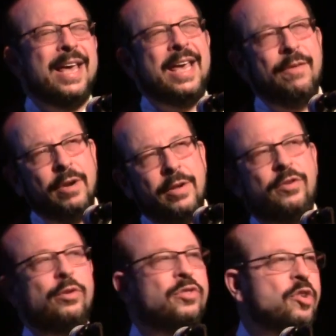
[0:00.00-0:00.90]
even
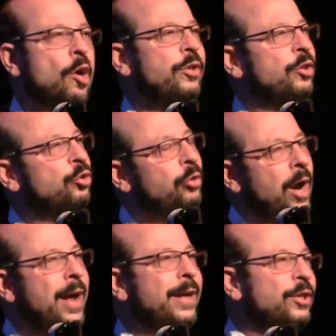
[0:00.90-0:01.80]
as you start to
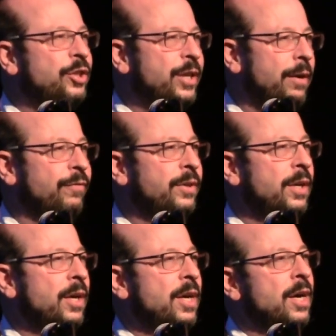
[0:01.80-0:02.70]
try and shift
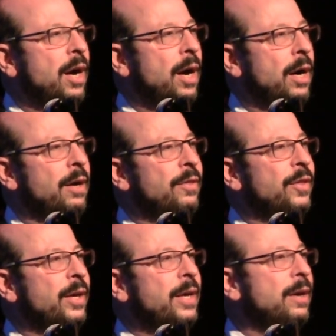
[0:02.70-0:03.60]
uh,
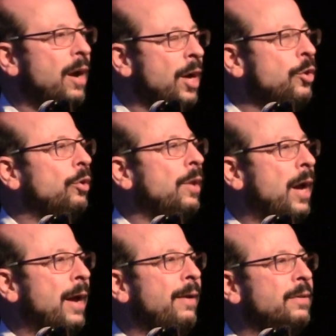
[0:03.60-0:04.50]
the
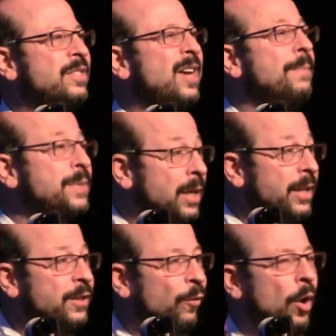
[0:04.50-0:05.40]
underlying
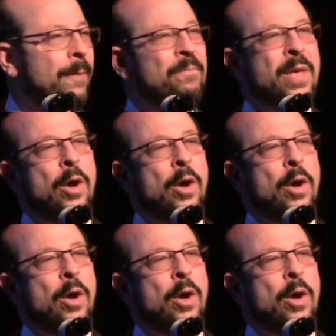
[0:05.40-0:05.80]
subsidies for it,